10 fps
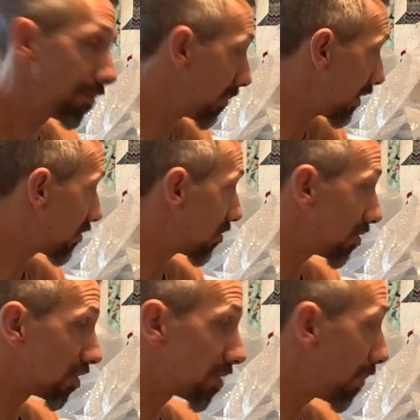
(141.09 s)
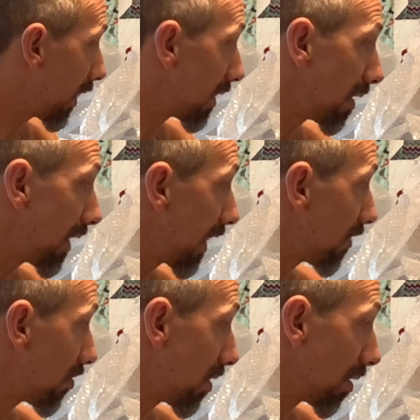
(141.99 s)
and so you're just buying the
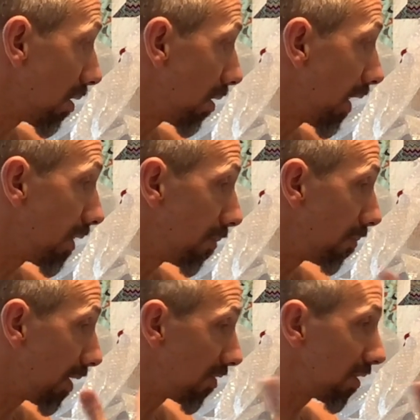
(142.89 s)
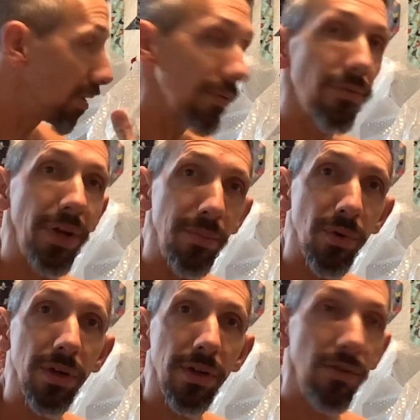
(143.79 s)
legs and the and the, basically the
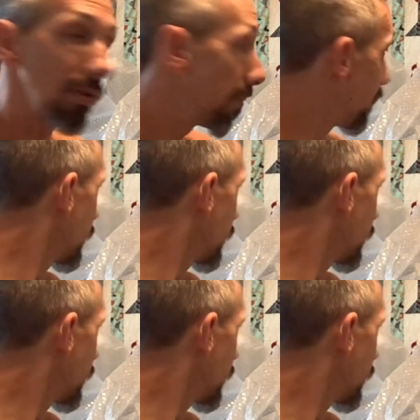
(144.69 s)
framework. So